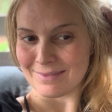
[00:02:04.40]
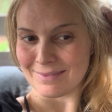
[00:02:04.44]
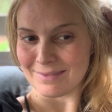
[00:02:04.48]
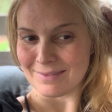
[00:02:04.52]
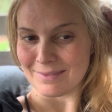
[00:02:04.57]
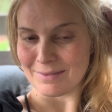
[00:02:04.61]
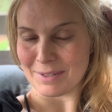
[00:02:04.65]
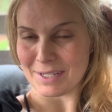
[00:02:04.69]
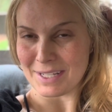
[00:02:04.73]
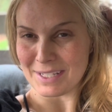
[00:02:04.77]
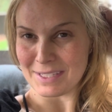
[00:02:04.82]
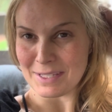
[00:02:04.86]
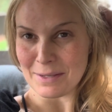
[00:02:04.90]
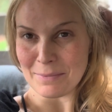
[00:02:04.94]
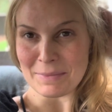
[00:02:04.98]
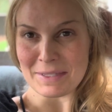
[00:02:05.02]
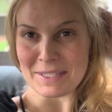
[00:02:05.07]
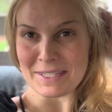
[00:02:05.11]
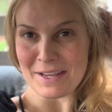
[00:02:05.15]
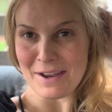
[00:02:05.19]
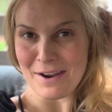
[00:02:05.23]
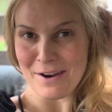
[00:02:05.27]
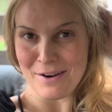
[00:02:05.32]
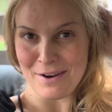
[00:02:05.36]
because I'm
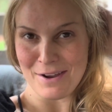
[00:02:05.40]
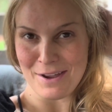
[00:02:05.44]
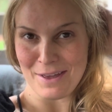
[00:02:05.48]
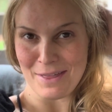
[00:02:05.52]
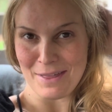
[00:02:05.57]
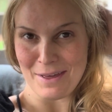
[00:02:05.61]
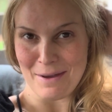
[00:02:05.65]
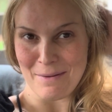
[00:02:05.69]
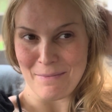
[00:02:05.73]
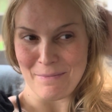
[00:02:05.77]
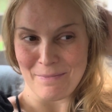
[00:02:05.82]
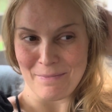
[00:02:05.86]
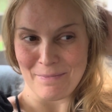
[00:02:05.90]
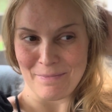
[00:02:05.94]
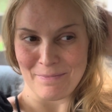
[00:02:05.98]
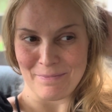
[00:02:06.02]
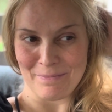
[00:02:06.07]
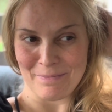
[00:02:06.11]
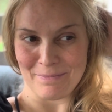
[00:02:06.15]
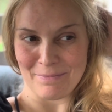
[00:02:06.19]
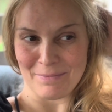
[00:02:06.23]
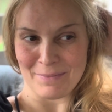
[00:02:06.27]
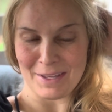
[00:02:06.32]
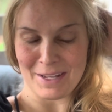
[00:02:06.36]
scaring them.
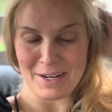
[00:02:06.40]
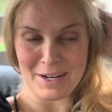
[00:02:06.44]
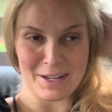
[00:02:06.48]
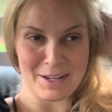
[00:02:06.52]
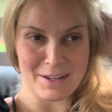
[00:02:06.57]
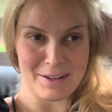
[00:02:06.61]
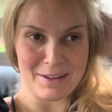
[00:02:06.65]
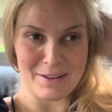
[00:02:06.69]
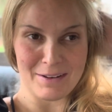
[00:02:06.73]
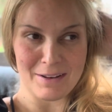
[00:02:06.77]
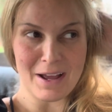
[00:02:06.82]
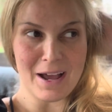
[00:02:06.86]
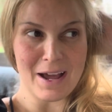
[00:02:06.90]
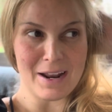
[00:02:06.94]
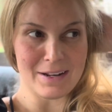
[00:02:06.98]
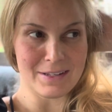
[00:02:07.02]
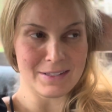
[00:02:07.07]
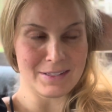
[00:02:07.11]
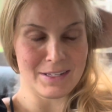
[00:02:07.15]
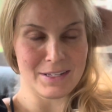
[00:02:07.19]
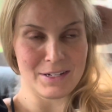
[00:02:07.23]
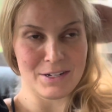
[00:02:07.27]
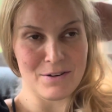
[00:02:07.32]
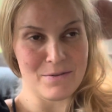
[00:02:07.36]
And I
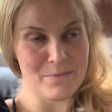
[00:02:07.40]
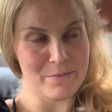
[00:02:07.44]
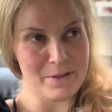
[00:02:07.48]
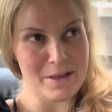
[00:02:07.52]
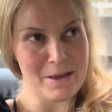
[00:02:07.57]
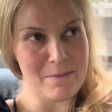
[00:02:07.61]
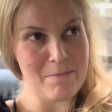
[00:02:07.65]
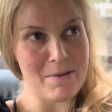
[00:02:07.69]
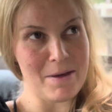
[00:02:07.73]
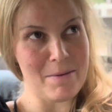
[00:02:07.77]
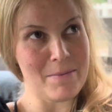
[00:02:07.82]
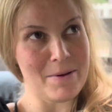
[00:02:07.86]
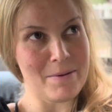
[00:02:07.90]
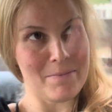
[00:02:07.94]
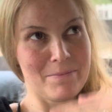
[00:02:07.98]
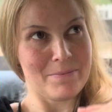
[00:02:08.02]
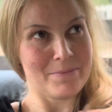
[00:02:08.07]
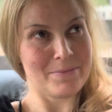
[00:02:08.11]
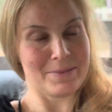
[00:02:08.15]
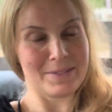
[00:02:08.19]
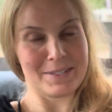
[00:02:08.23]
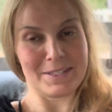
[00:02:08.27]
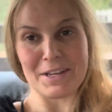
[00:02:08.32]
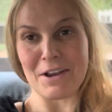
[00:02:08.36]
honestly don't blame them, I'm
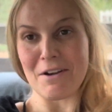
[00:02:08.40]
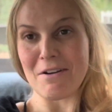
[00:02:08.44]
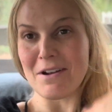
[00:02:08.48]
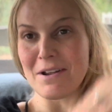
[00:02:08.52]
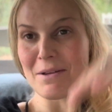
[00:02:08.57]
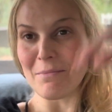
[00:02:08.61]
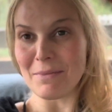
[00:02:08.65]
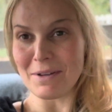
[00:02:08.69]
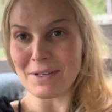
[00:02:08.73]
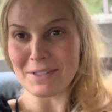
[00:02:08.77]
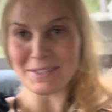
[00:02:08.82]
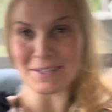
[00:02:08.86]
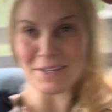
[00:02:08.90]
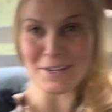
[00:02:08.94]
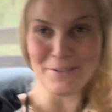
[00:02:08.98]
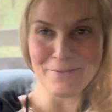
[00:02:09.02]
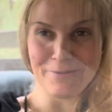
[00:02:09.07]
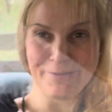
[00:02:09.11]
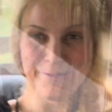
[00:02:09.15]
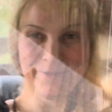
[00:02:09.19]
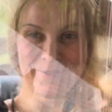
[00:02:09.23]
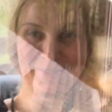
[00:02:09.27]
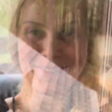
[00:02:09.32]
scaring myself.